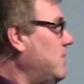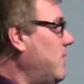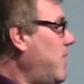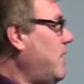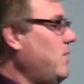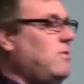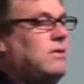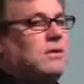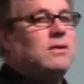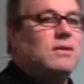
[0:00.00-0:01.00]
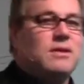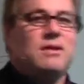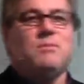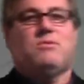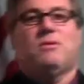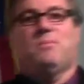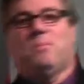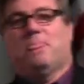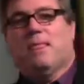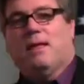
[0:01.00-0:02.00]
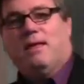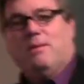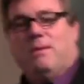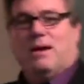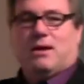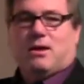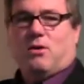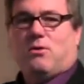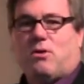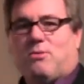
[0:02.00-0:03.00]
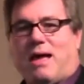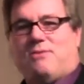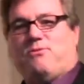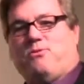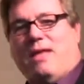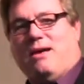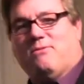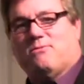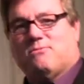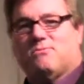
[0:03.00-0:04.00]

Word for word: Hallelujah. Get me some, get me a Coke on that, that,